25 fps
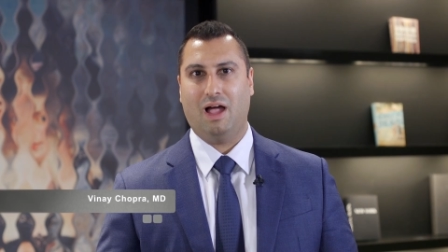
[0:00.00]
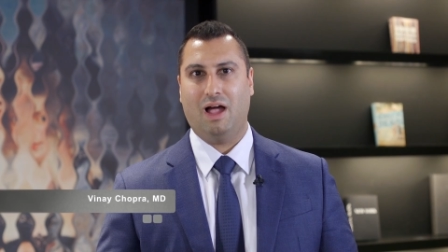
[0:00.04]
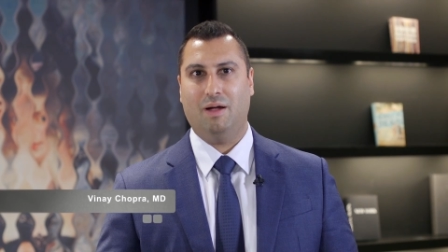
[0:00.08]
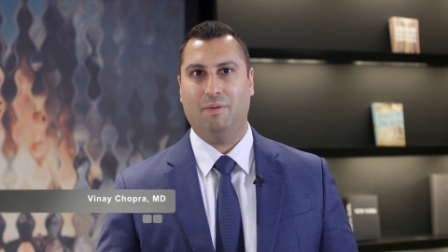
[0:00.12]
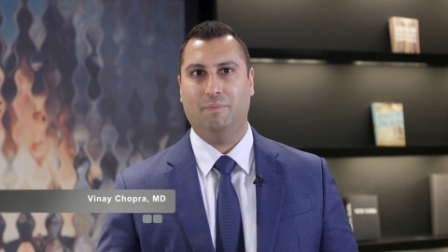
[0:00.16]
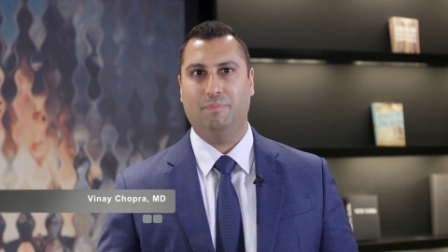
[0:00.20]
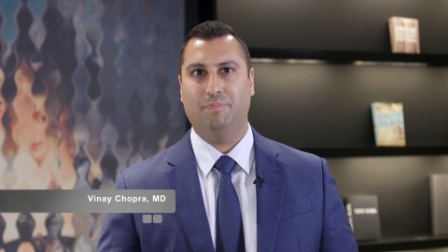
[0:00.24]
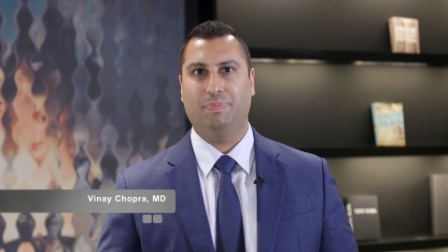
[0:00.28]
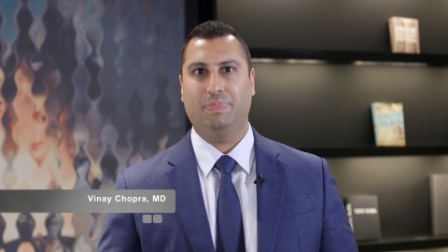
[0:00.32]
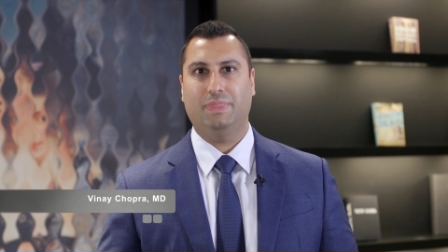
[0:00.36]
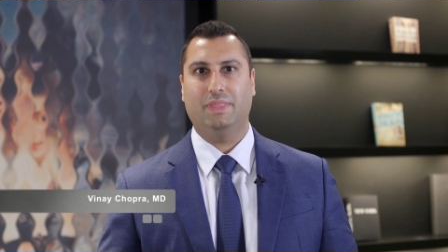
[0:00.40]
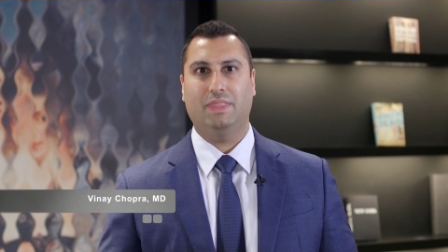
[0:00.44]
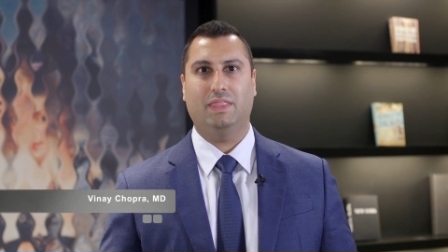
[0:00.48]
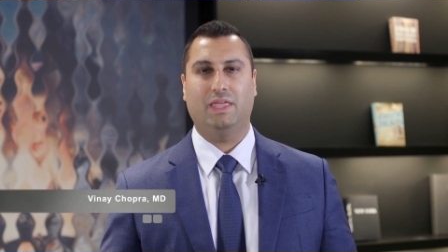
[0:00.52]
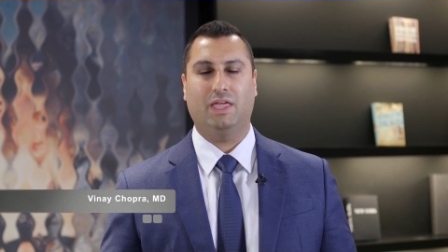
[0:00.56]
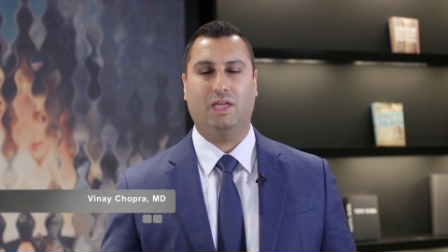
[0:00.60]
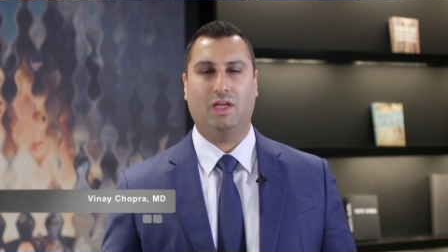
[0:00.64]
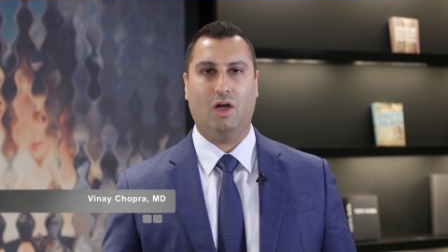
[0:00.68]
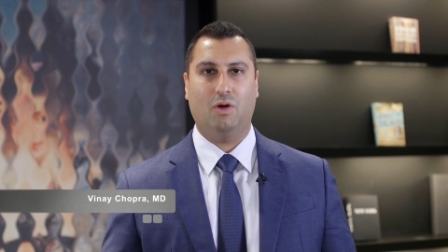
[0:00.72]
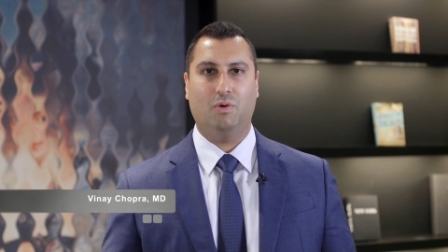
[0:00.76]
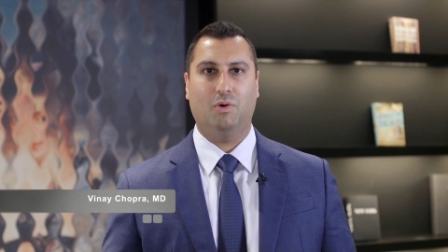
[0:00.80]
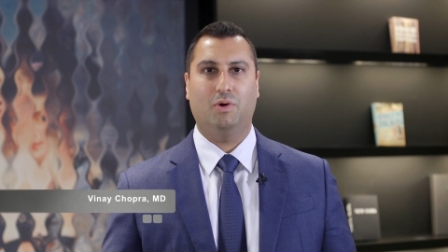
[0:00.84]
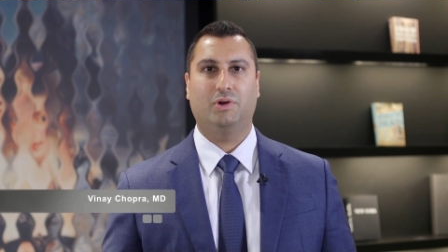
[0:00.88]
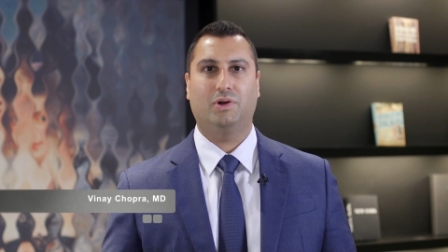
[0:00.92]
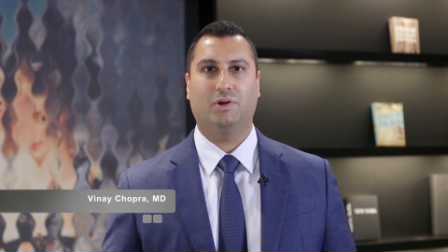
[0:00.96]
I'm the
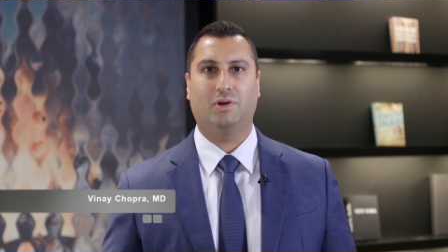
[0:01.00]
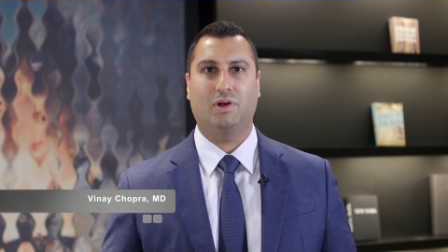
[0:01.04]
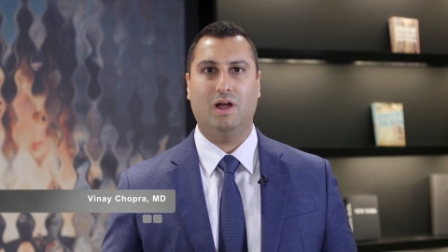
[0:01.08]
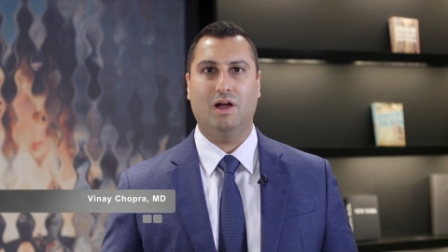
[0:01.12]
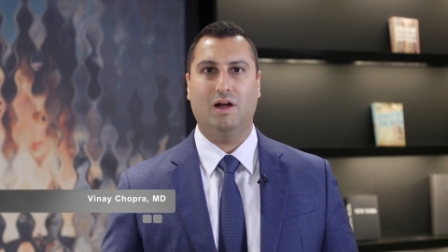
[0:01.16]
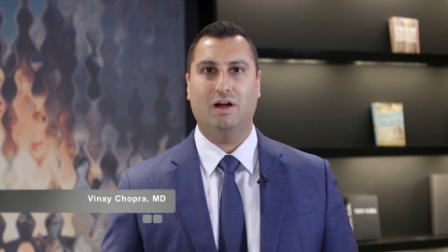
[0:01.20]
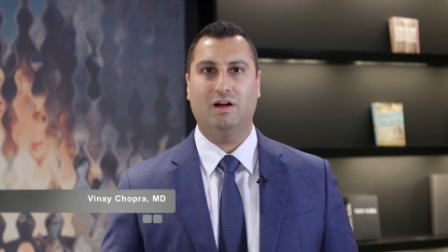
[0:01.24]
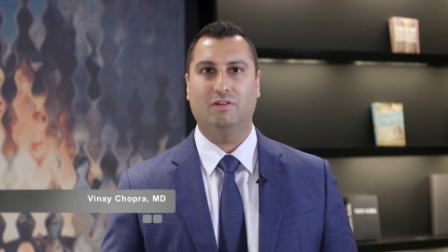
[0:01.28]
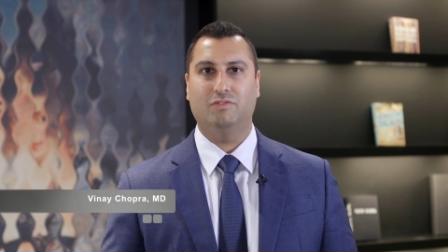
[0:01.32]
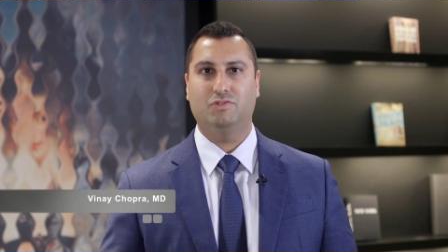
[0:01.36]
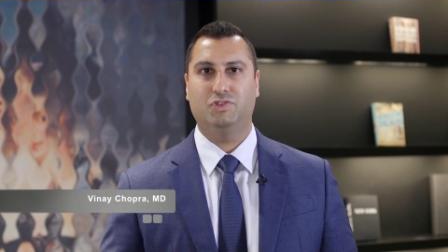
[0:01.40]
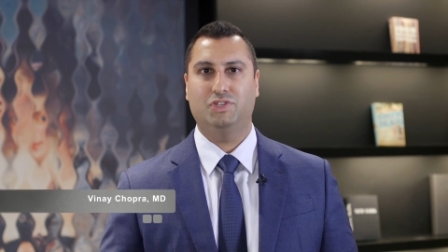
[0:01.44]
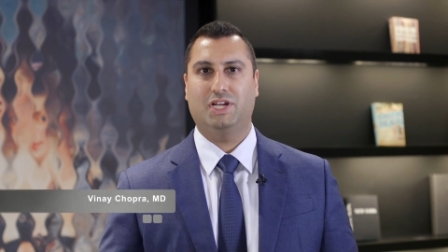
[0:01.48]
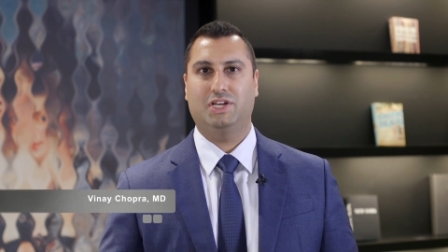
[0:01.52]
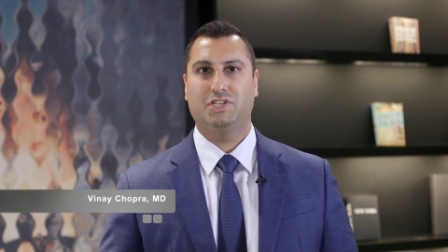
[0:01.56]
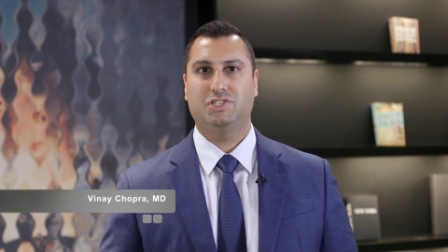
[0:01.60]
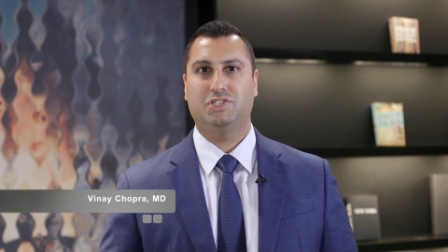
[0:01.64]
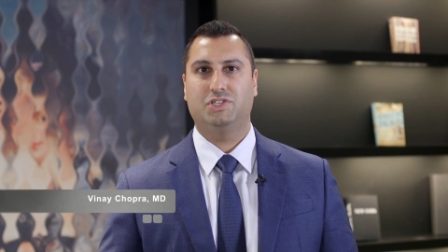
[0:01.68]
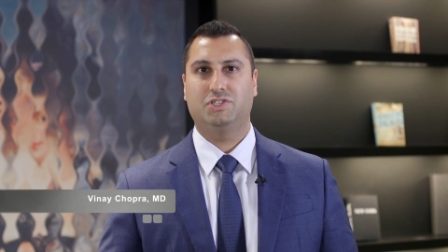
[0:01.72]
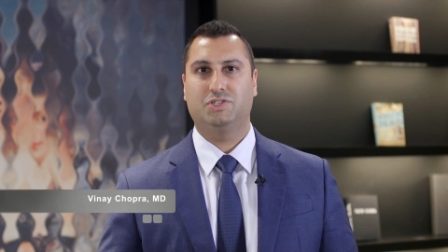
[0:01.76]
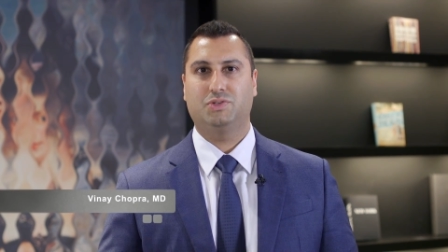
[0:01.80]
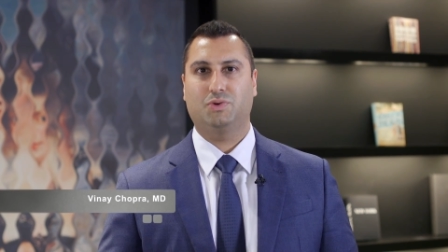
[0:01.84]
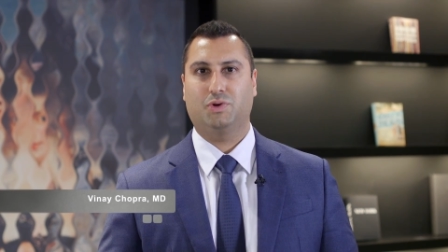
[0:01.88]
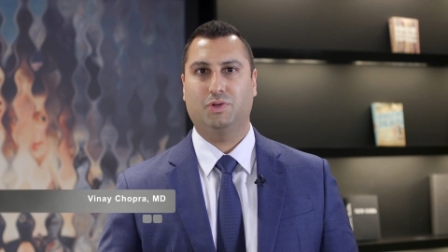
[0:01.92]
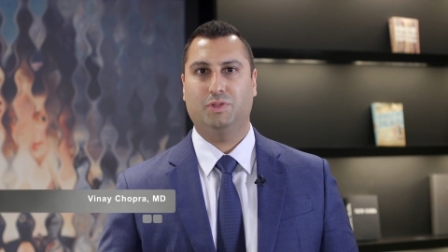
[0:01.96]
co-owner of
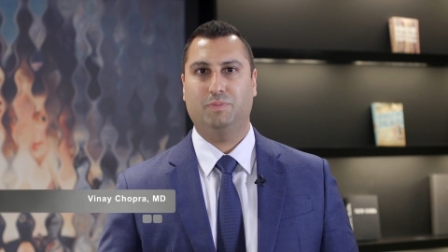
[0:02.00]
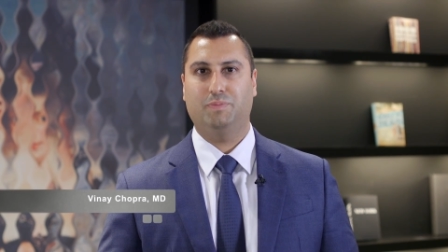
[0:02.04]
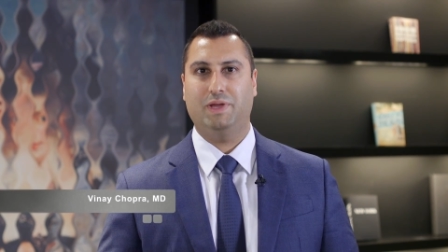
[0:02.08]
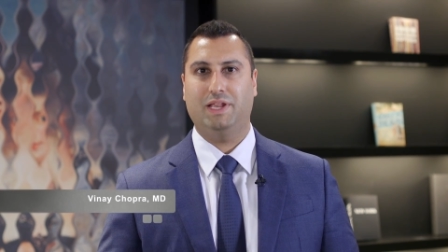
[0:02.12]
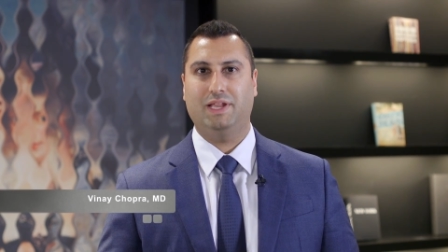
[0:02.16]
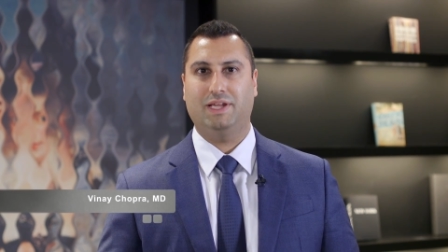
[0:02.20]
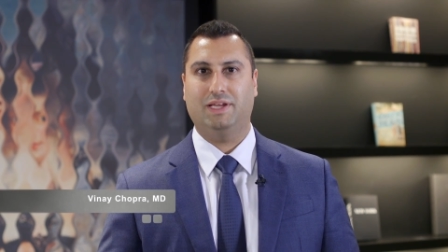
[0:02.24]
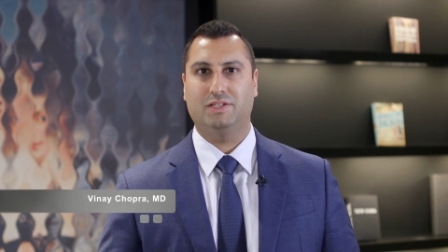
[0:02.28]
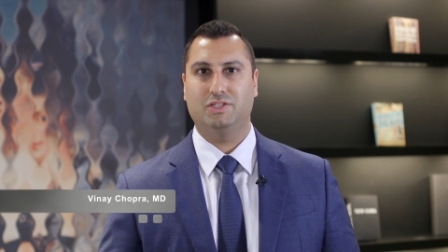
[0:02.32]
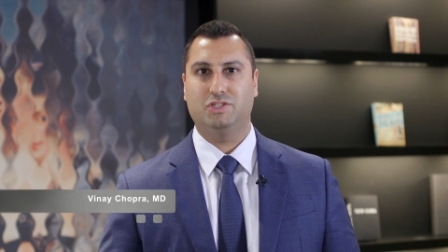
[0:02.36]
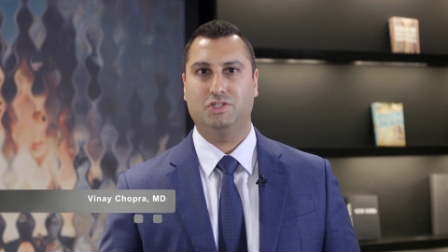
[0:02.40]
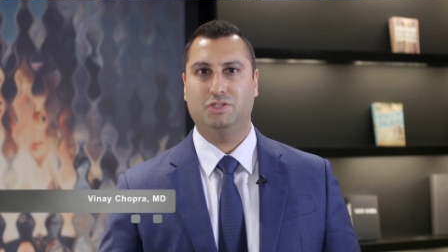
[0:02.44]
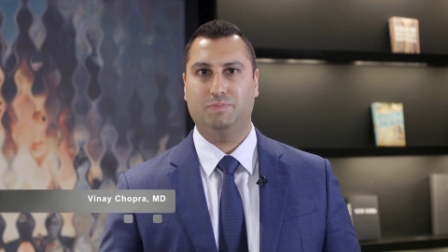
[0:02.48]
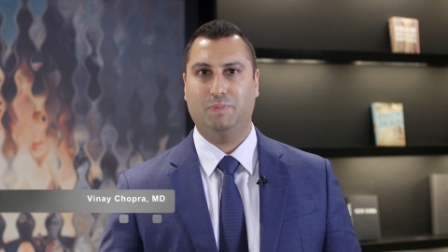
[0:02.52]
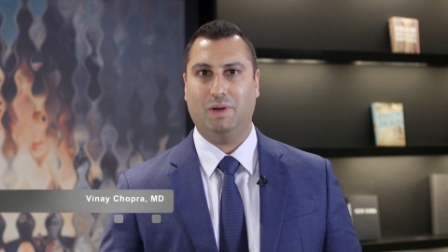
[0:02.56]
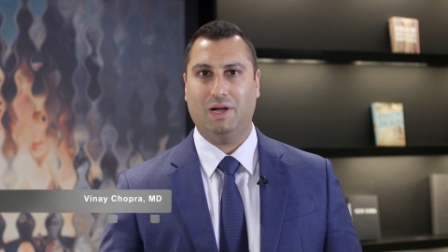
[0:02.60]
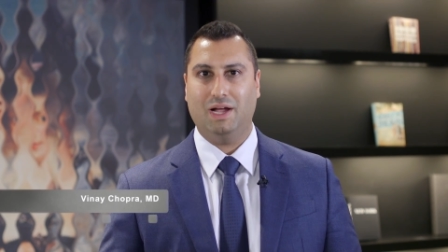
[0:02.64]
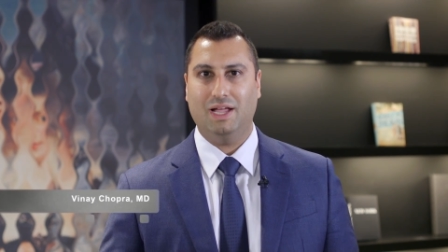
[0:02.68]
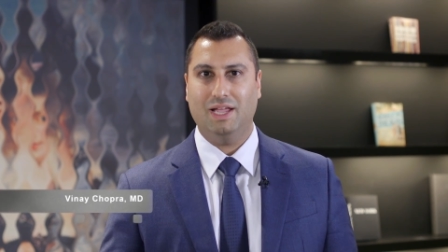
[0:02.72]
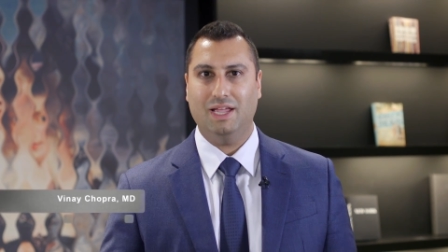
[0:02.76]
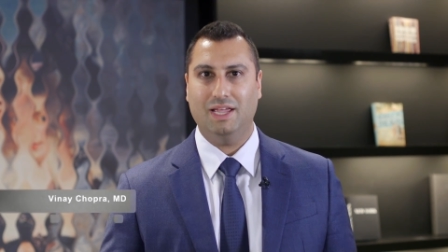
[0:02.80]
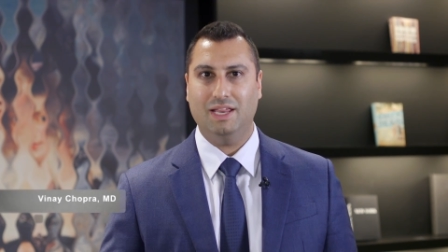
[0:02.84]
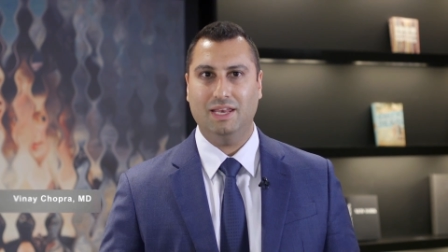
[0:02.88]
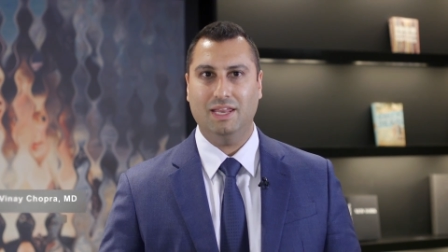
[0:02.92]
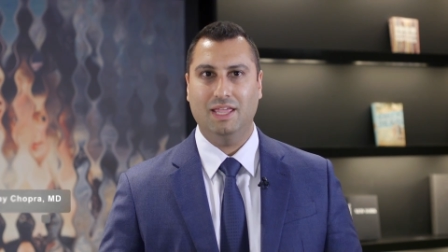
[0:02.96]
Genesis Orthopedic and
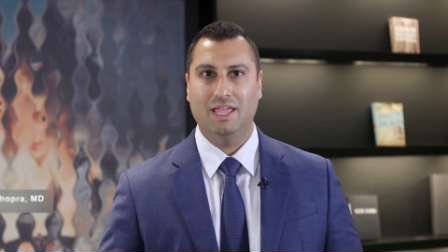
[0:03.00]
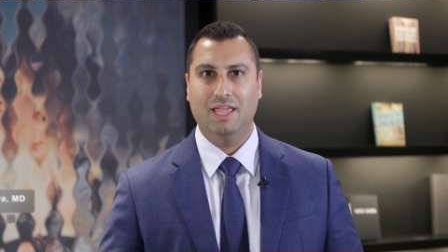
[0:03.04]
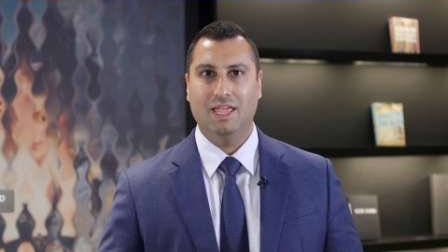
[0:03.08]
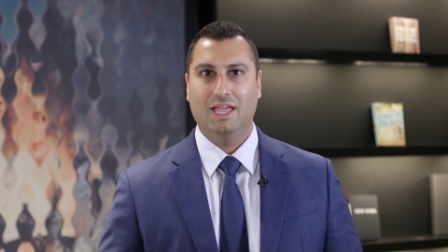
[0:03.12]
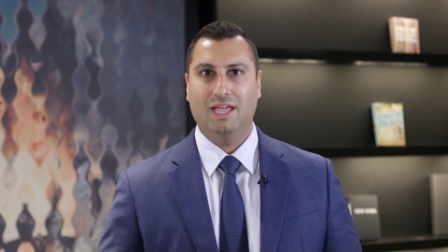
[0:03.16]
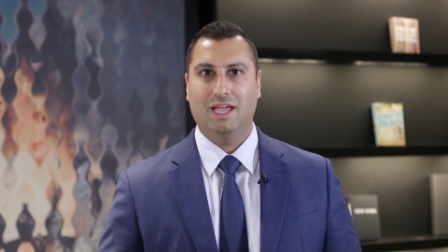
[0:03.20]
Spine